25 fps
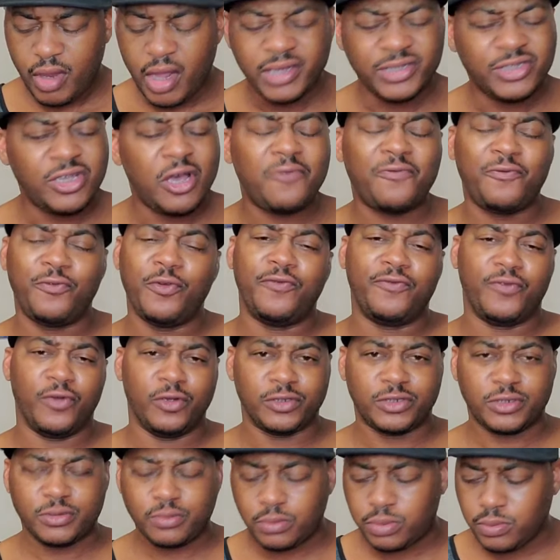Let's talk fruit
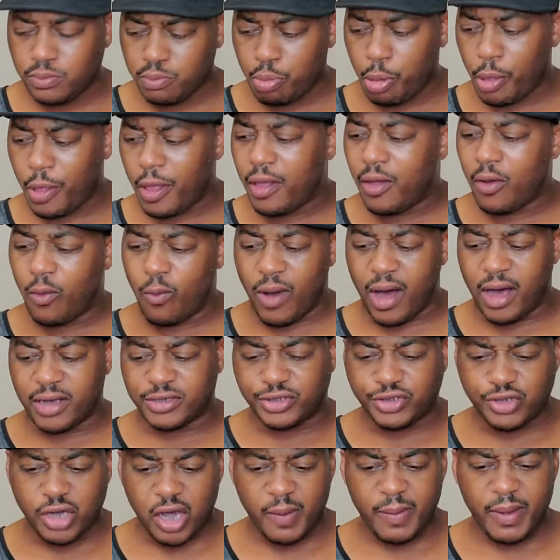first.
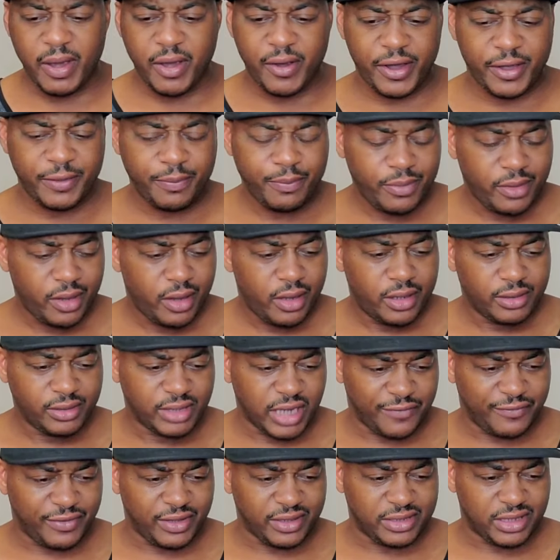Wild strawberry,
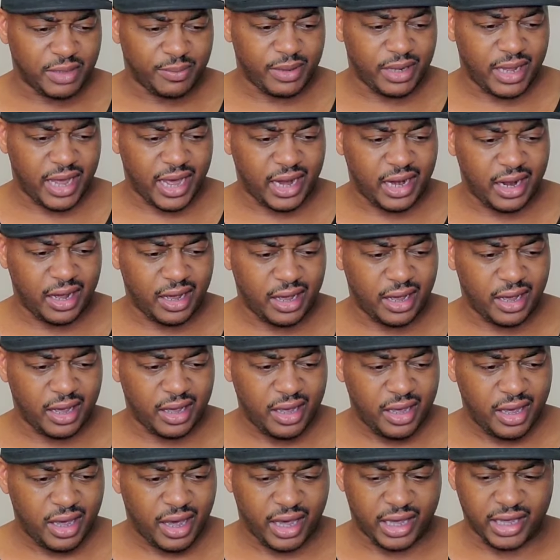definitely some of
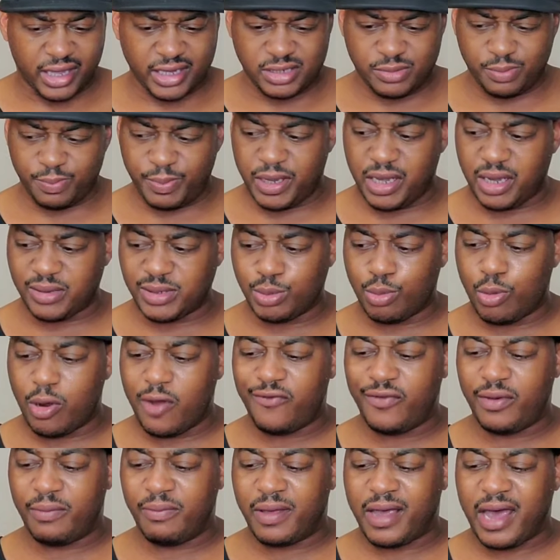that. It becomes more
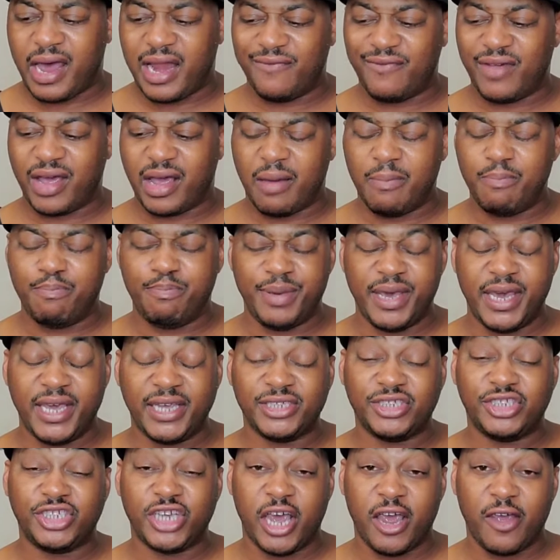of a kind of like a
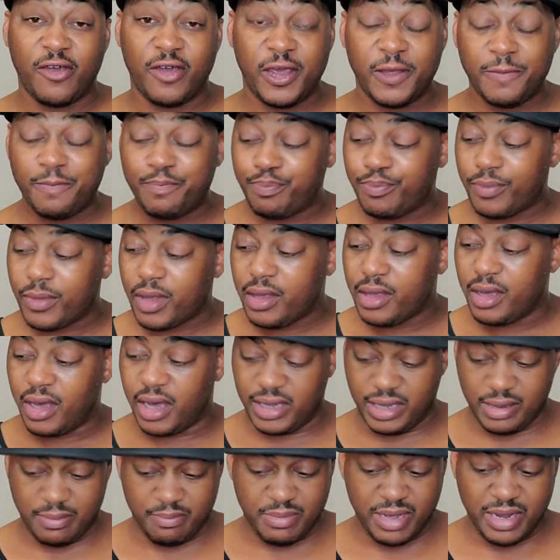Bing cherry
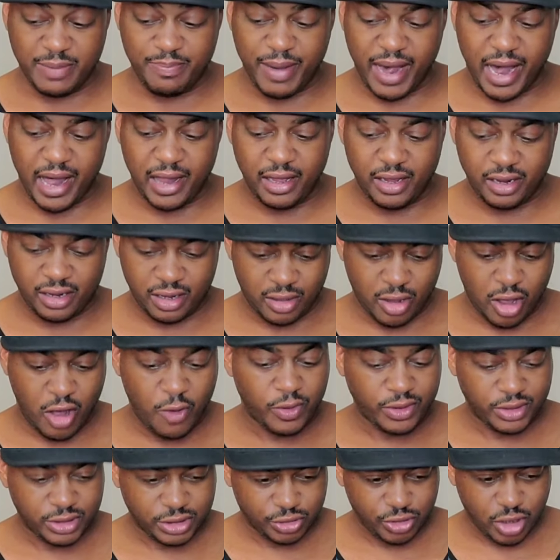in the mid palate,
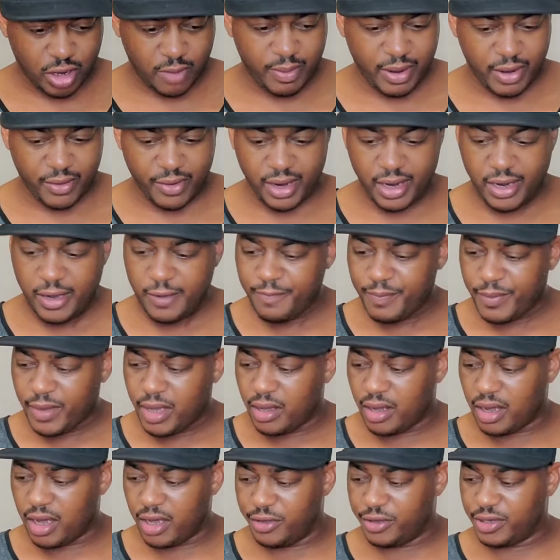along with the strawberry.
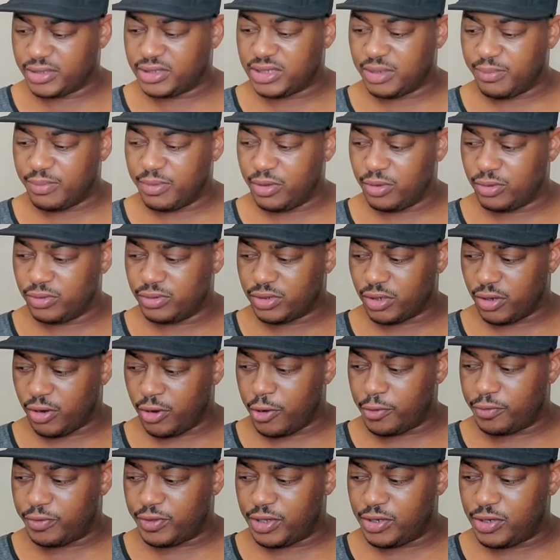You get some of those
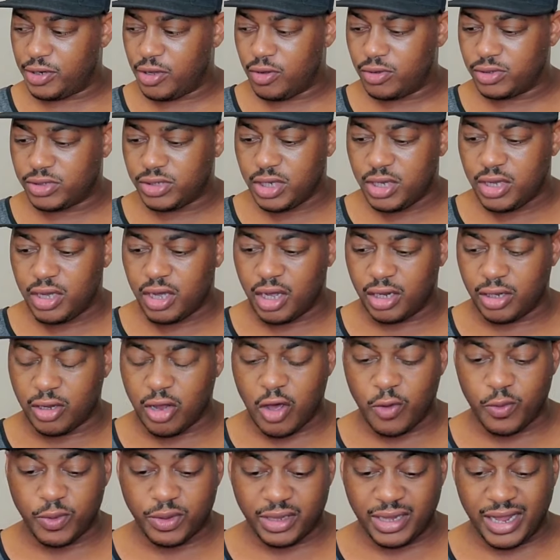earthy notes,
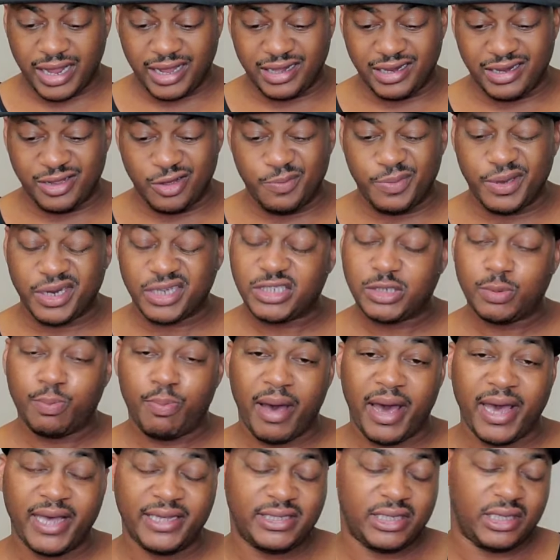along with like a little bit of
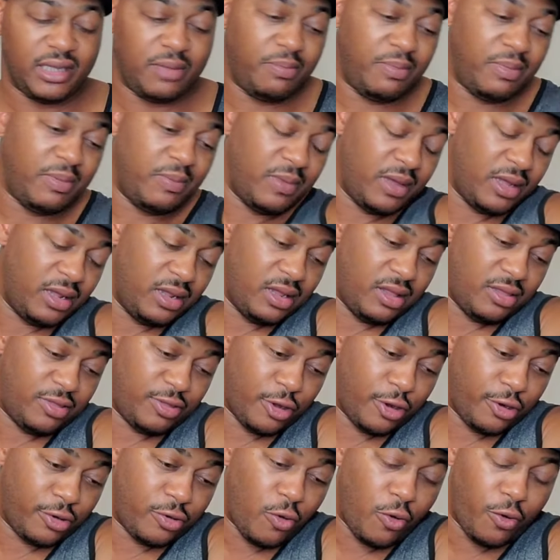spice in the
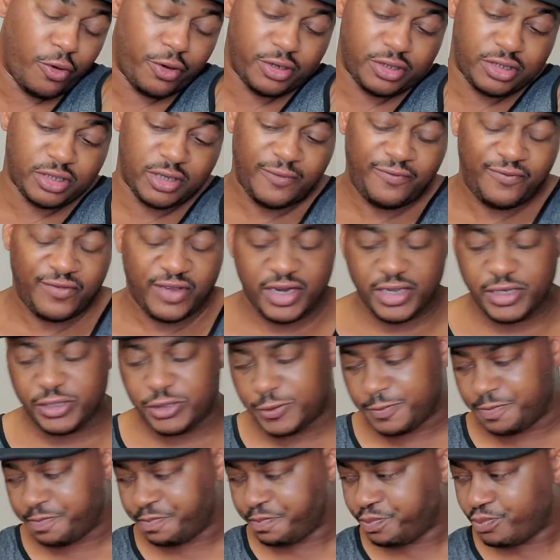third quarter to the
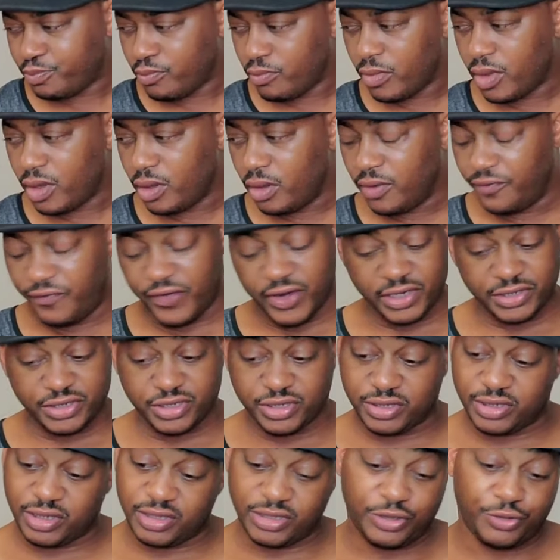finish. Finish
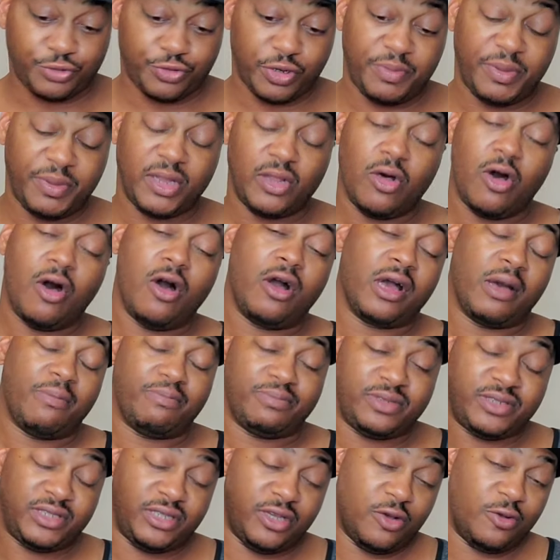is extremely long.
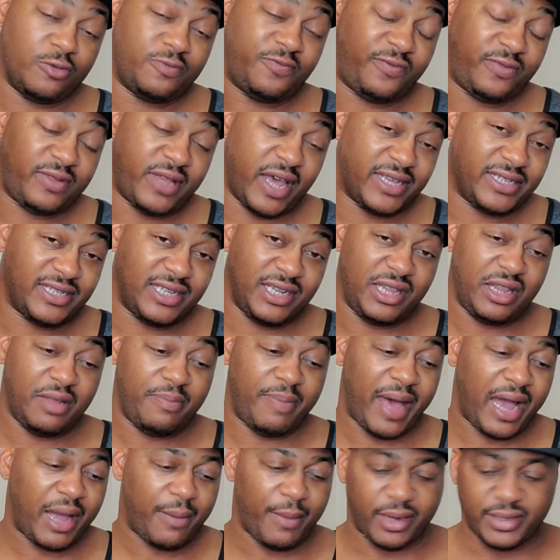I'm still tasting in the
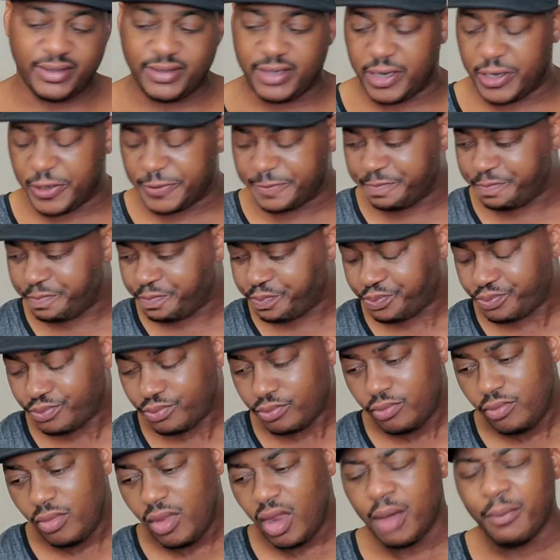back of my tongue,
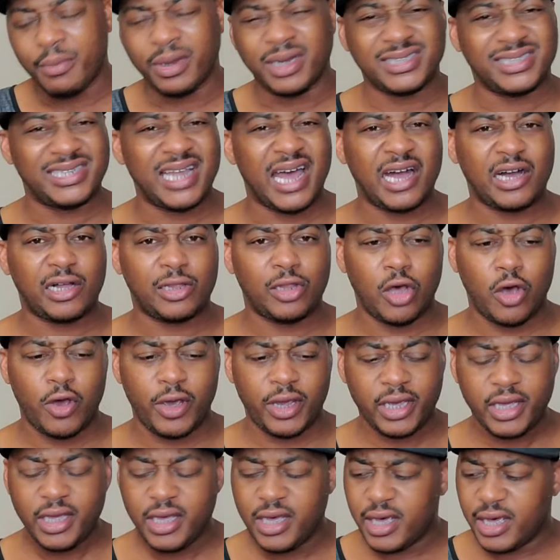but it's not
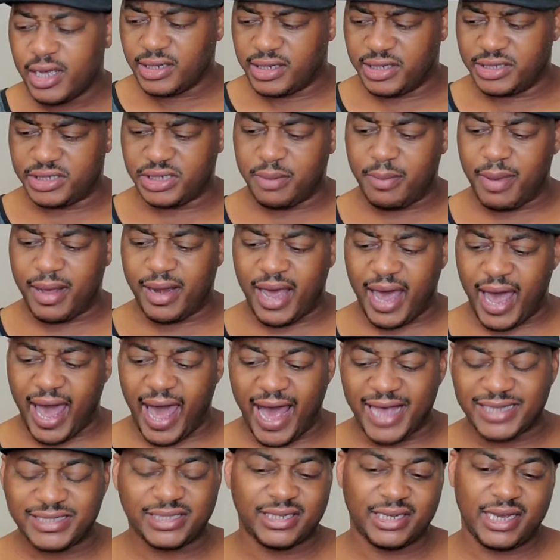clawing. Decent amount of
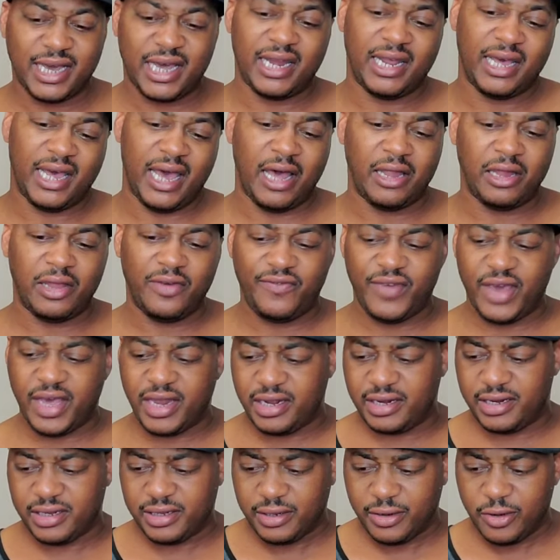acid to kind of
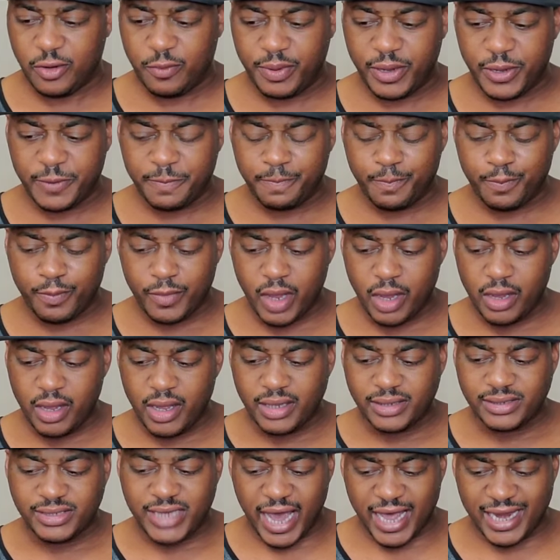elevate it a little bit.
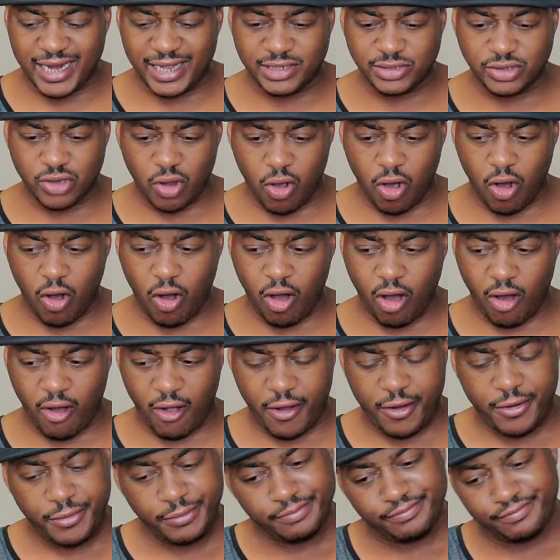Tannins
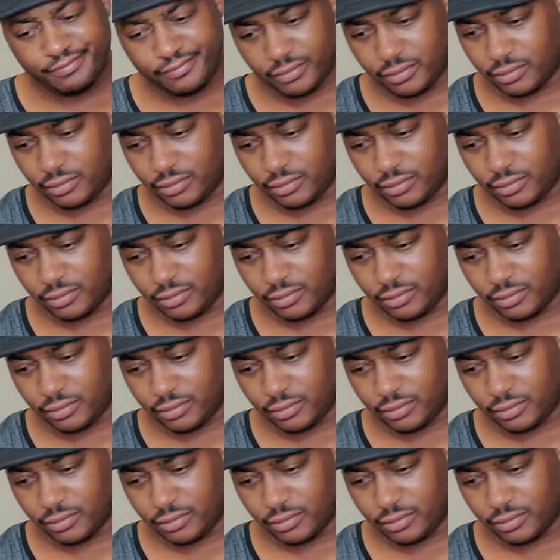are,